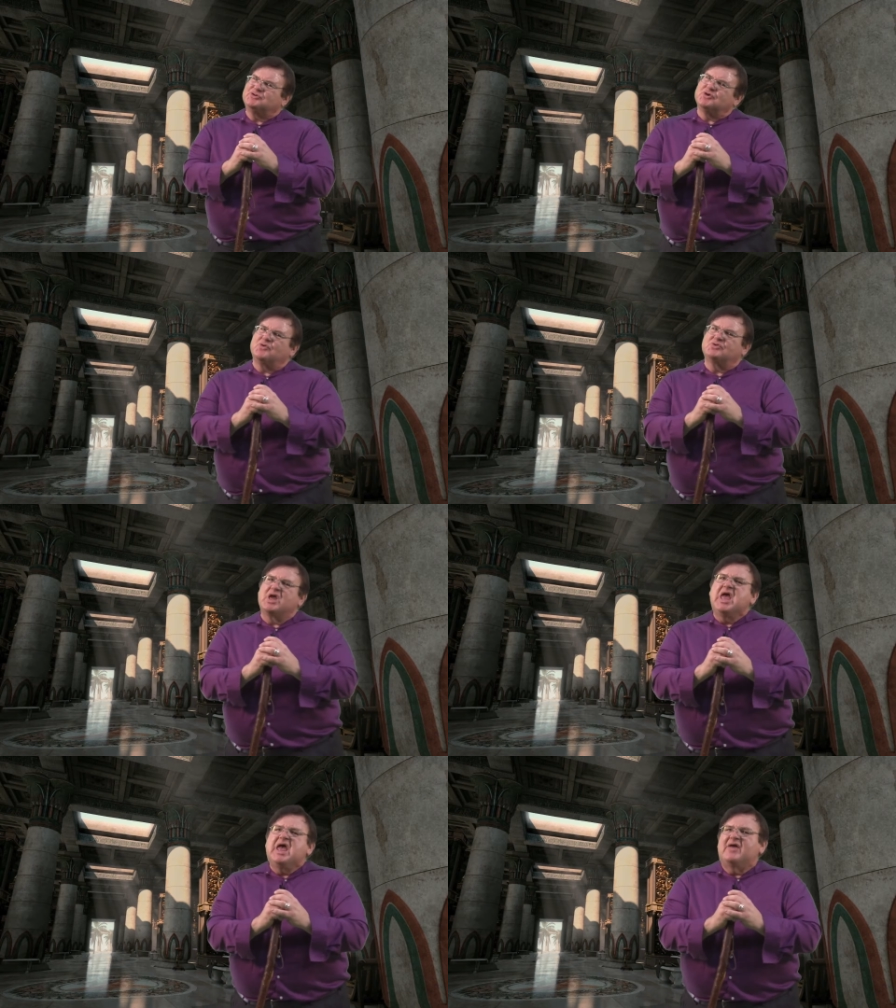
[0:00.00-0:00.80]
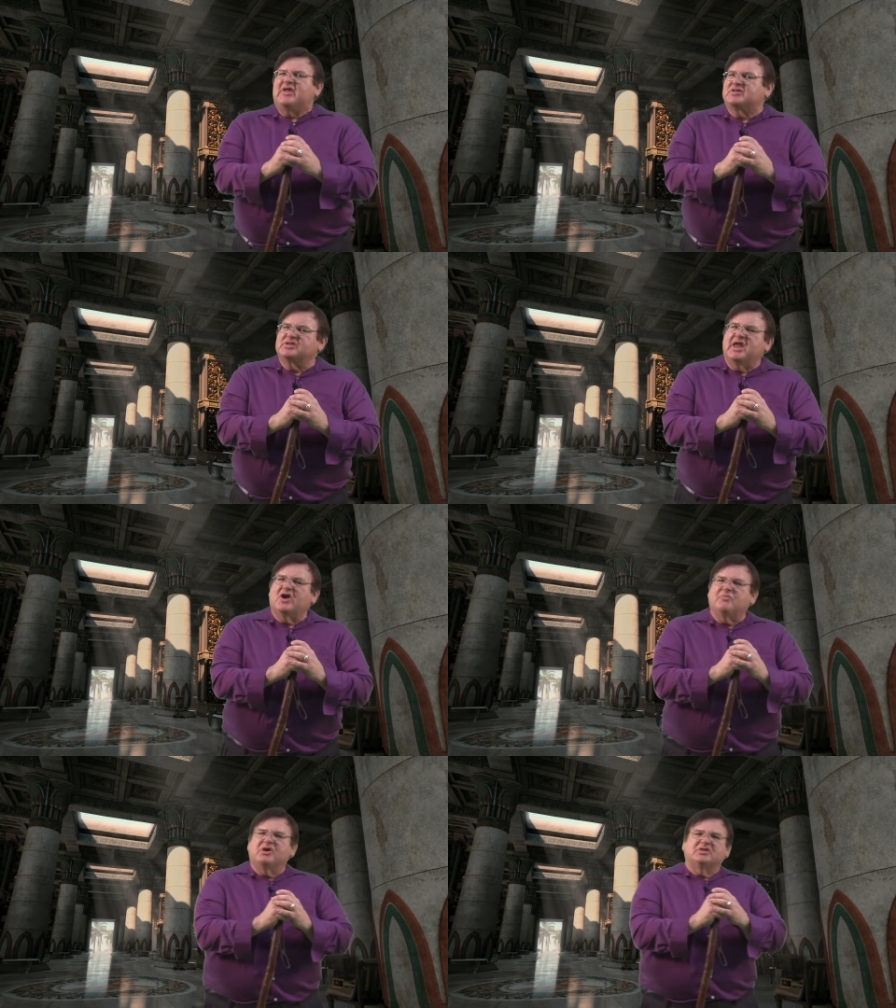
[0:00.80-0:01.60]
choose. And that's
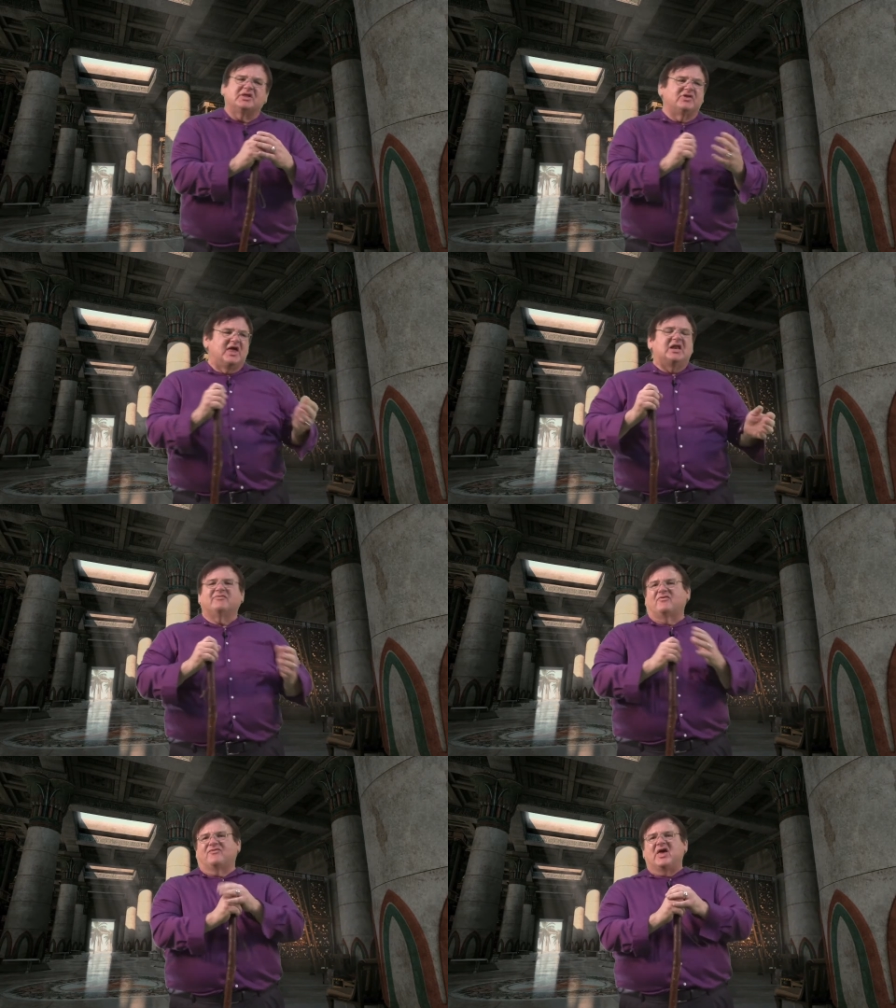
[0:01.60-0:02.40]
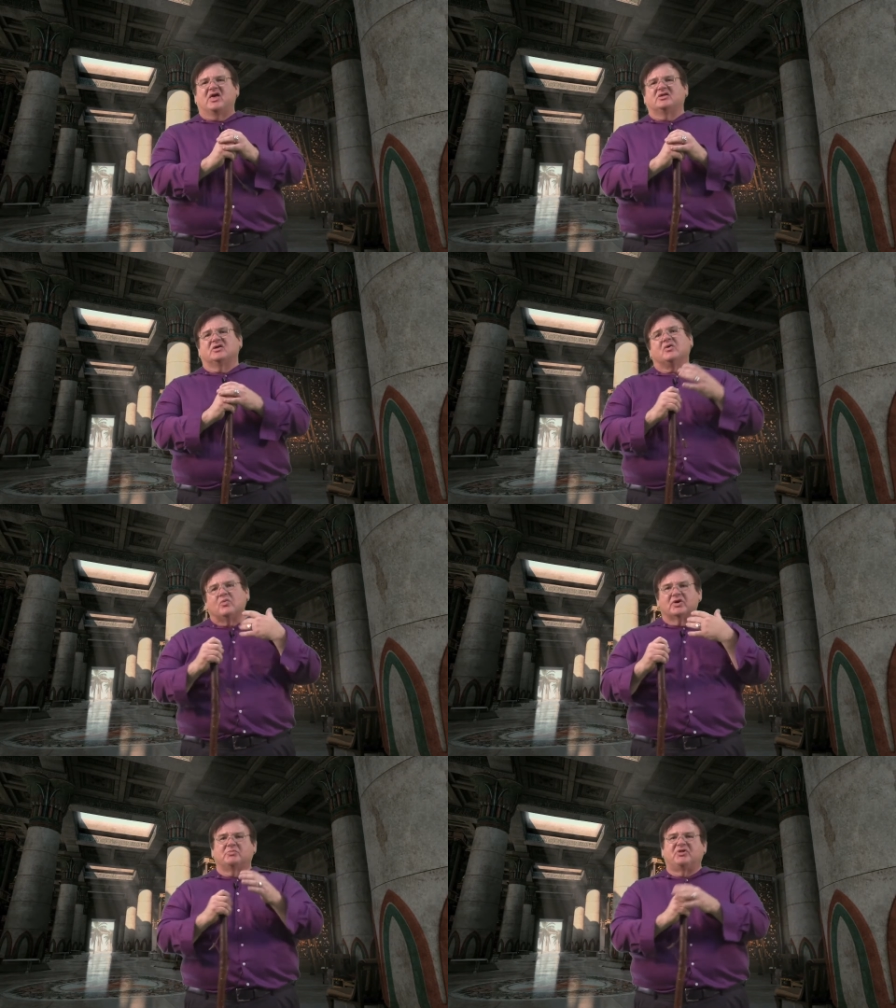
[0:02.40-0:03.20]
scary because in the end, if it fails,
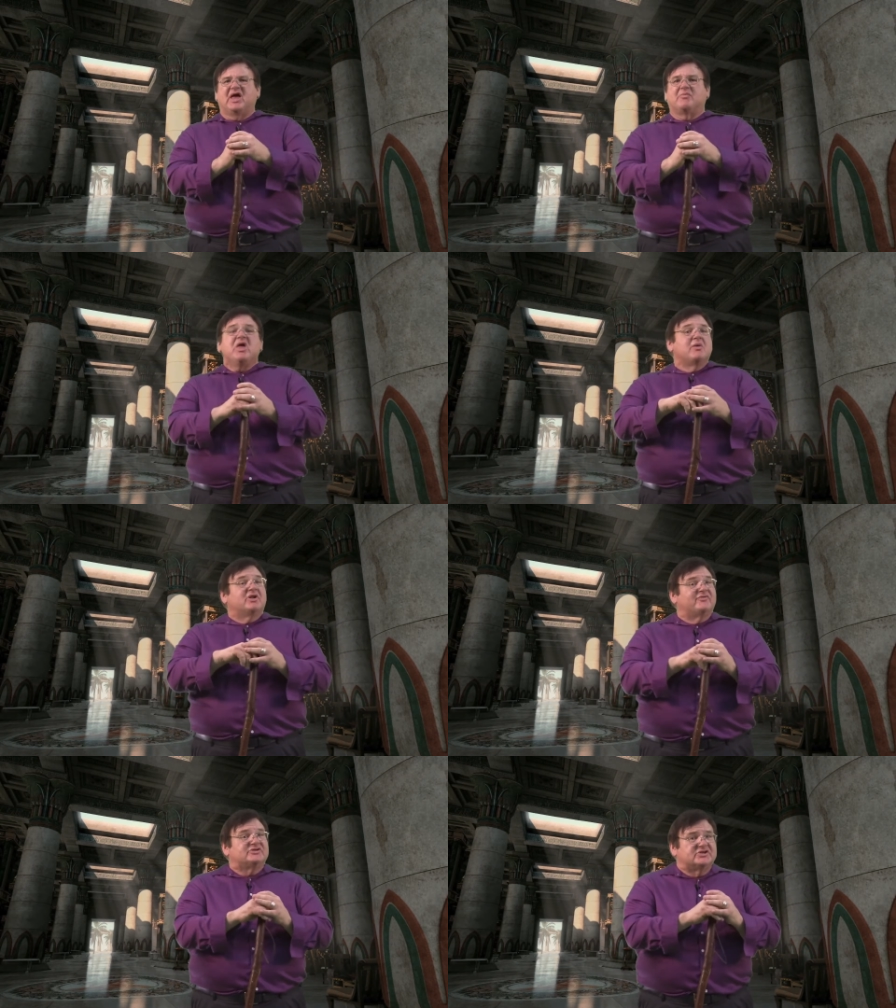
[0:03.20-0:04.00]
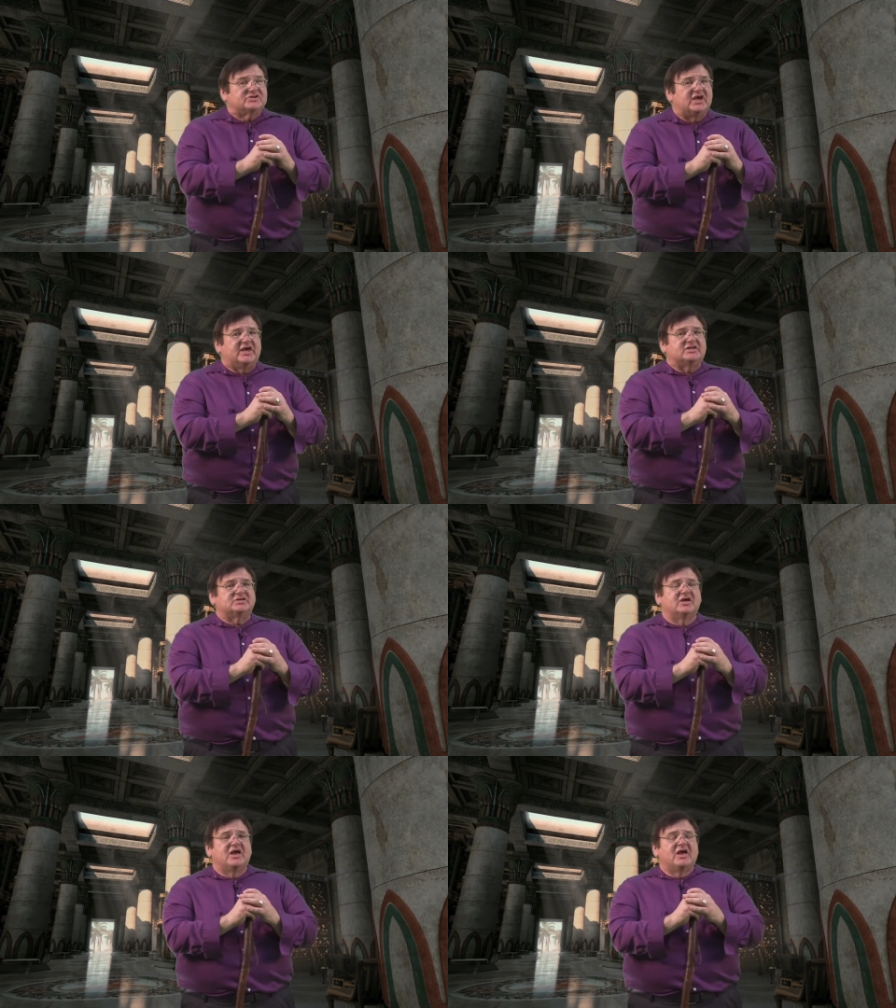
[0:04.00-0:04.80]
we're to blame. But if it
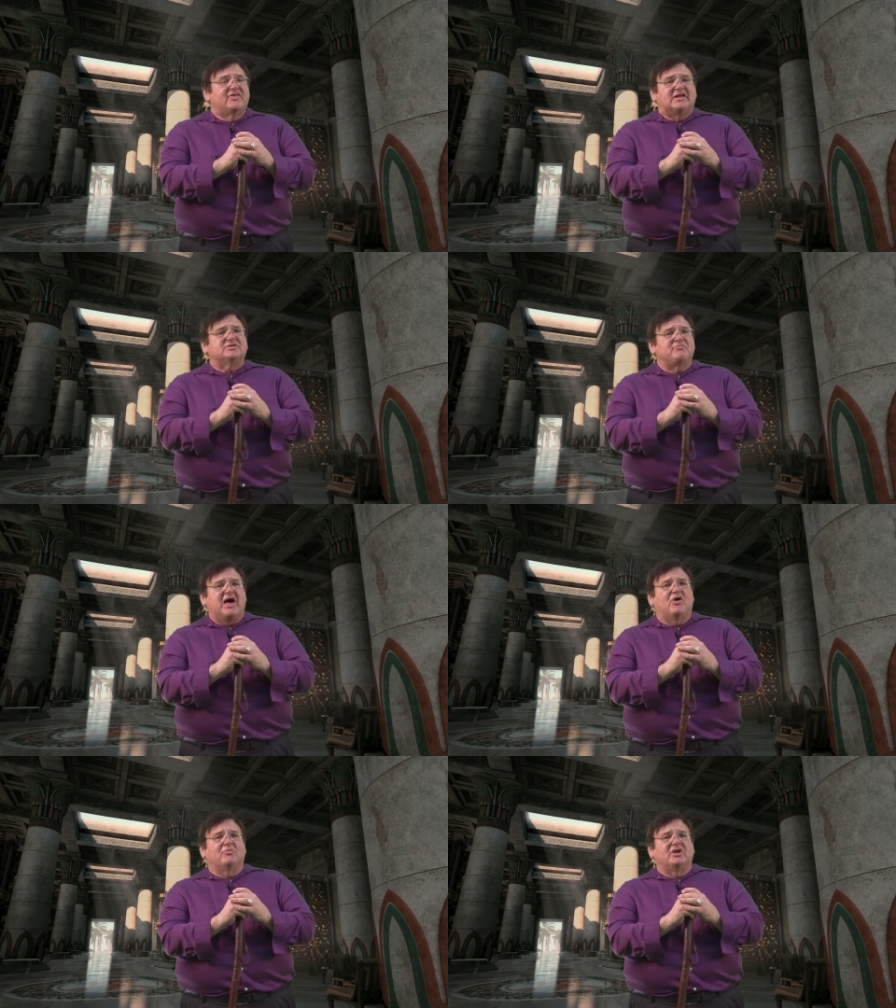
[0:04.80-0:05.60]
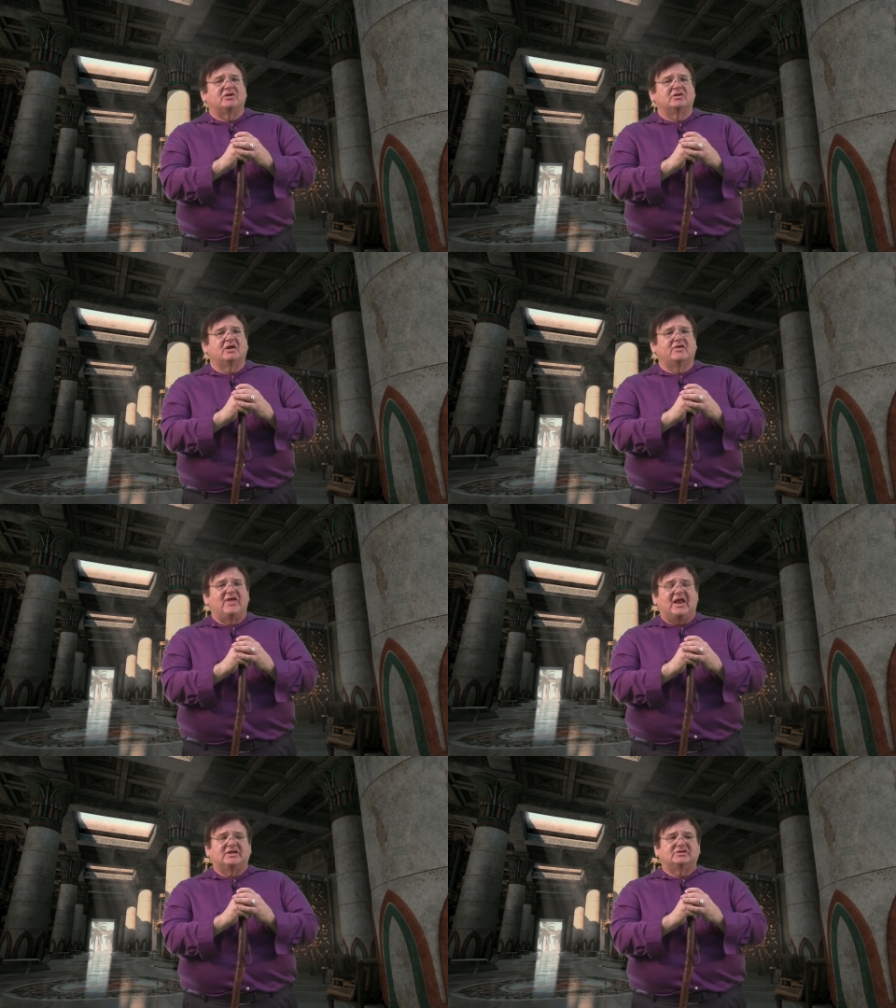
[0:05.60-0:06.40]
succeeds, that's empowerment.
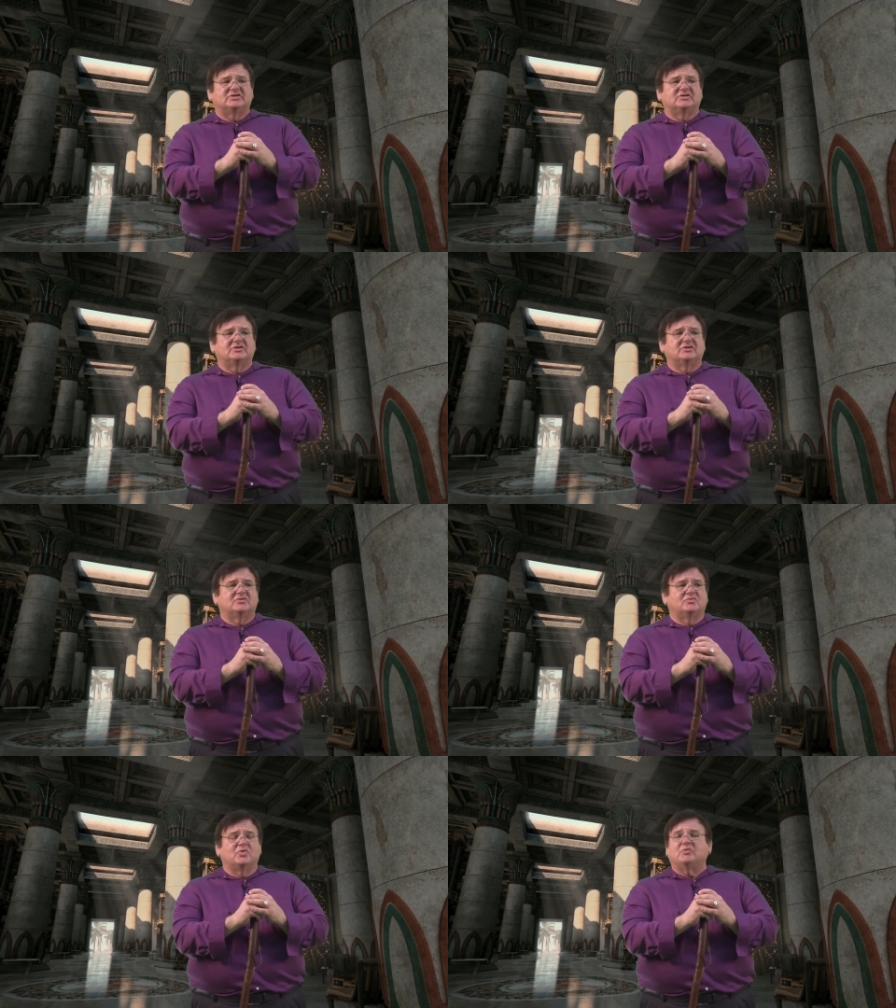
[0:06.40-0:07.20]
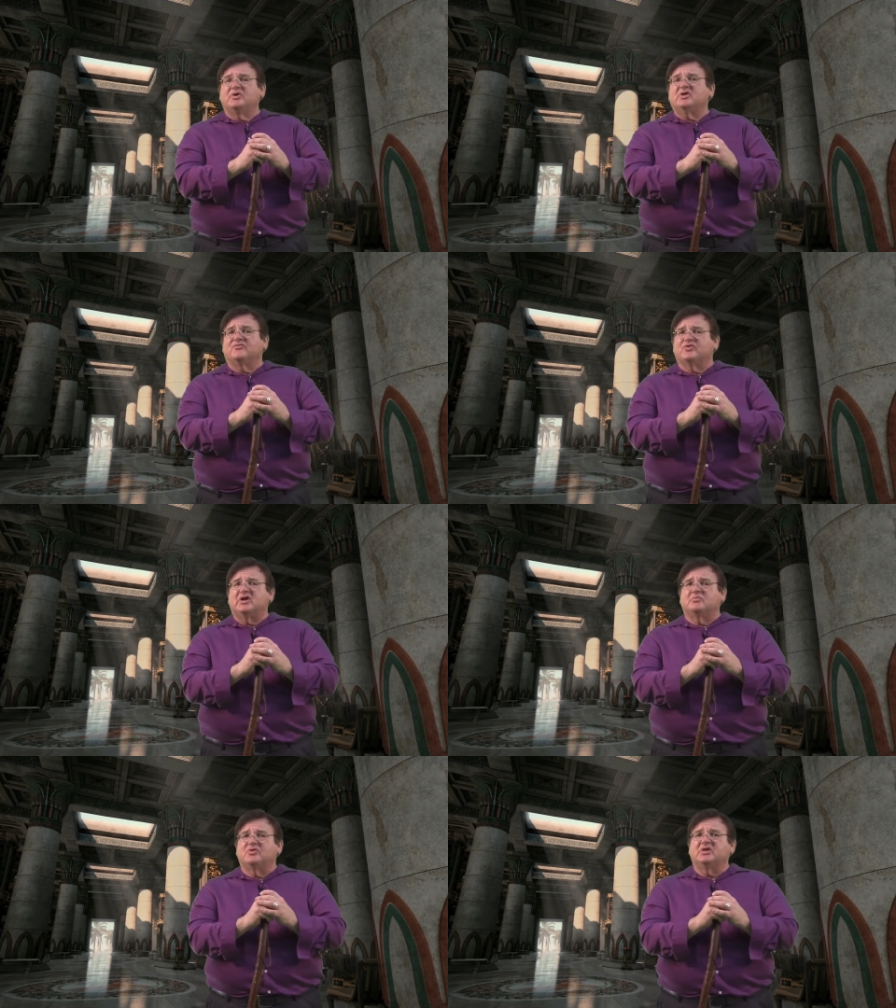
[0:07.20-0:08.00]
And that is what real
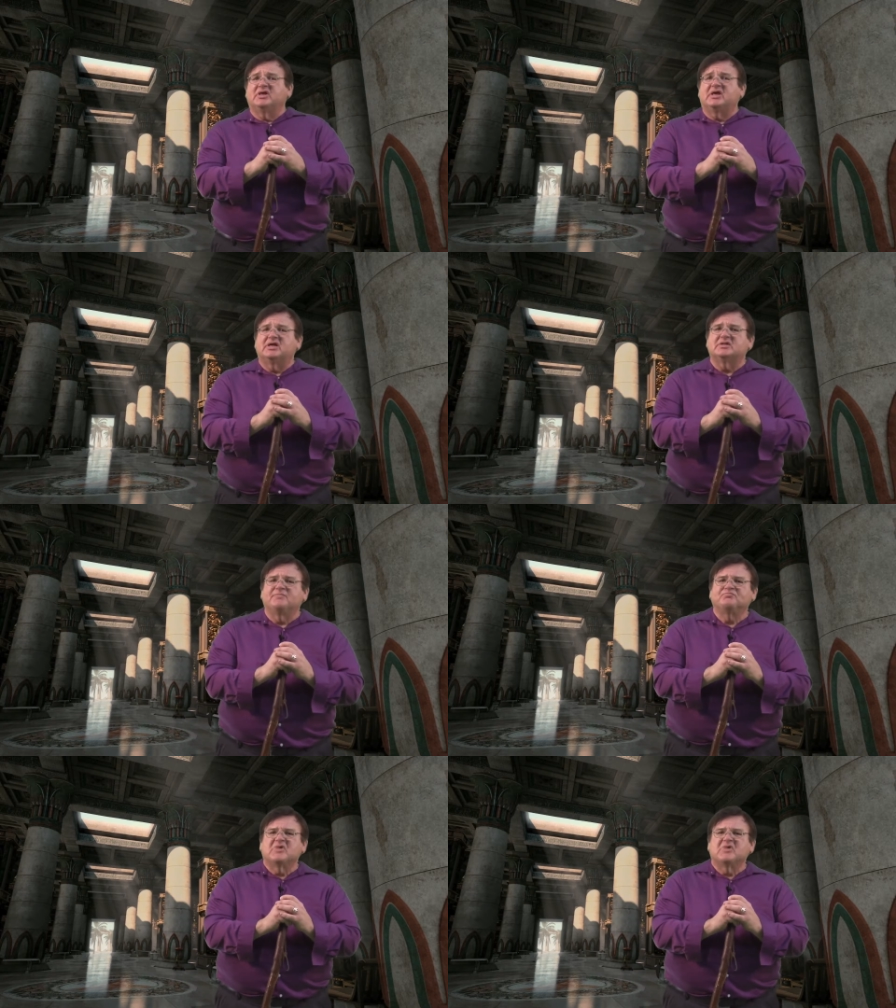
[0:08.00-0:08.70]
freedom really is.